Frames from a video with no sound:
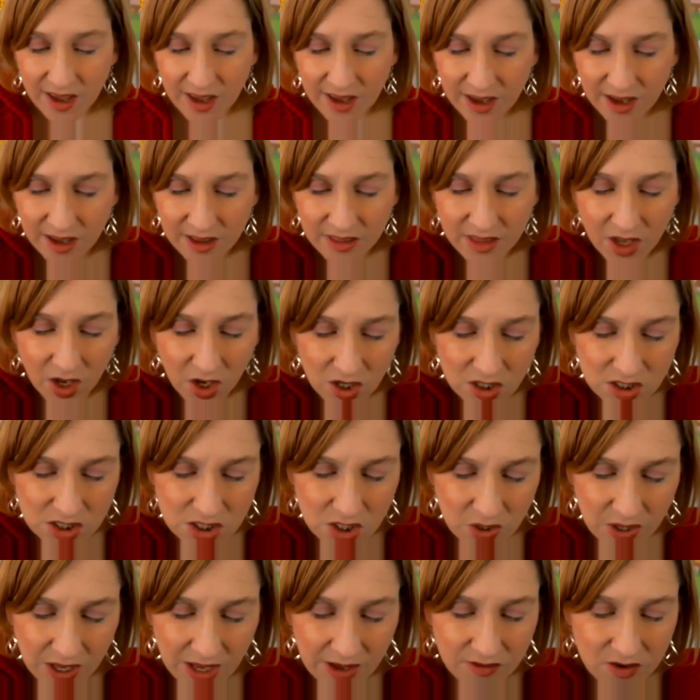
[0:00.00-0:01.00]
And they
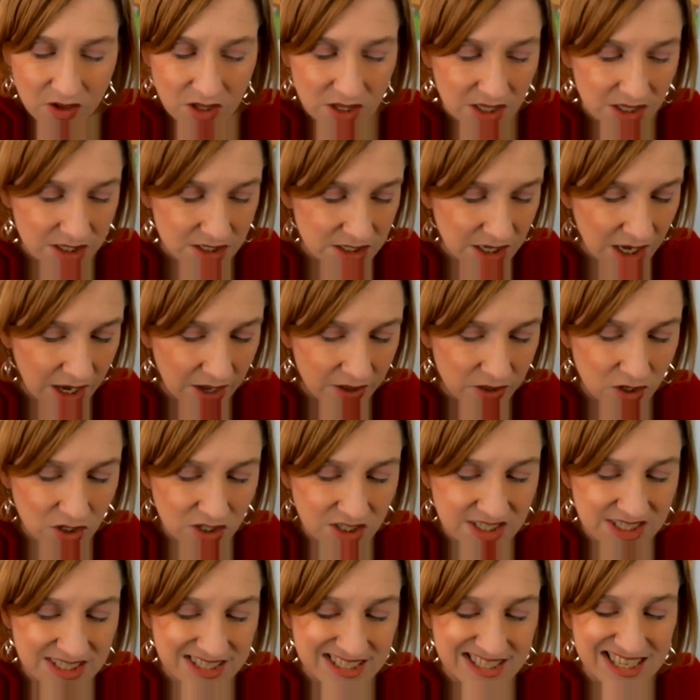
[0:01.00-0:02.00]
also gave you these
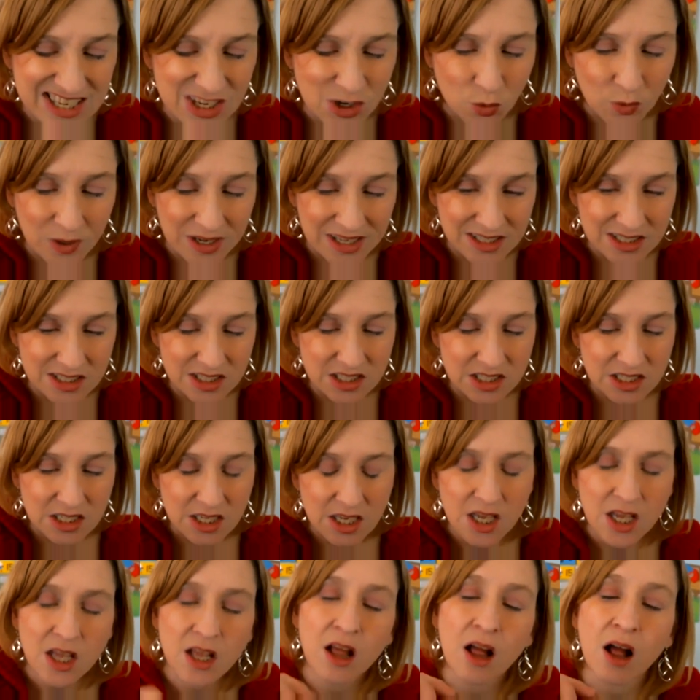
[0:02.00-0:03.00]
other sequins
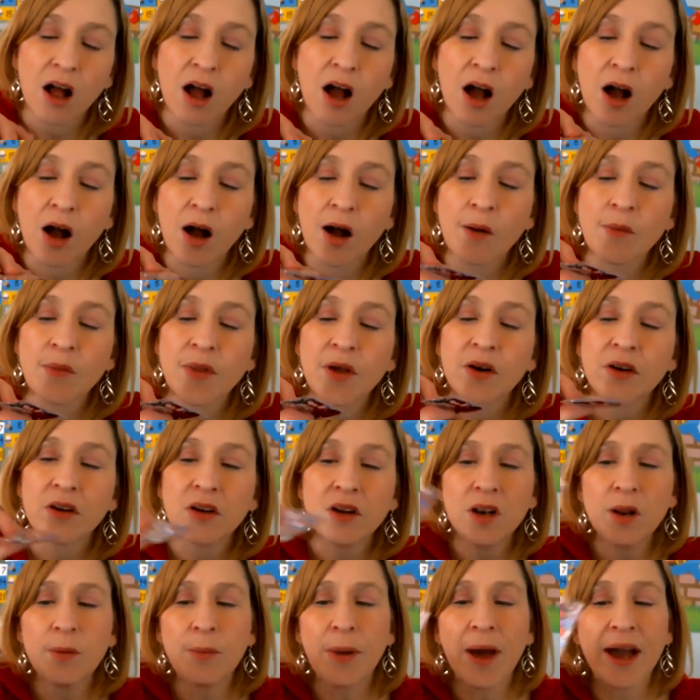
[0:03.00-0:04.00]
um, that
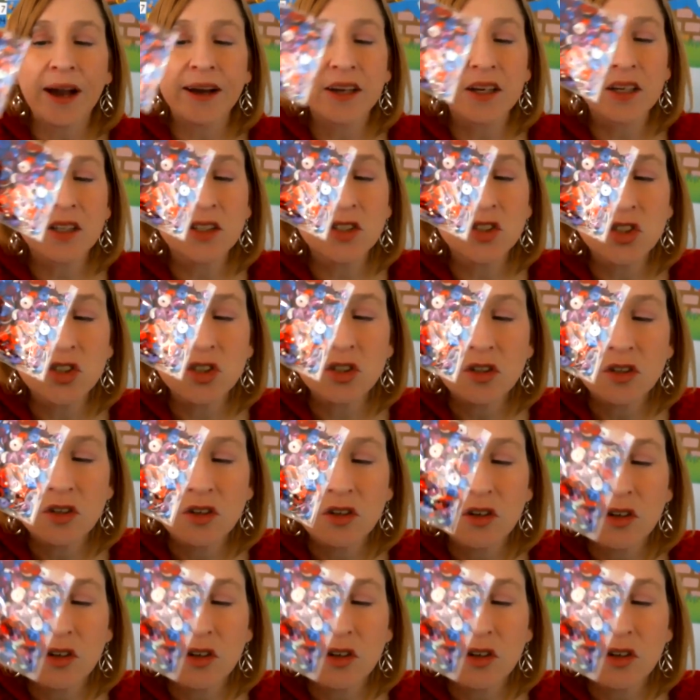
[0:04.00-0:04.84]
are in a package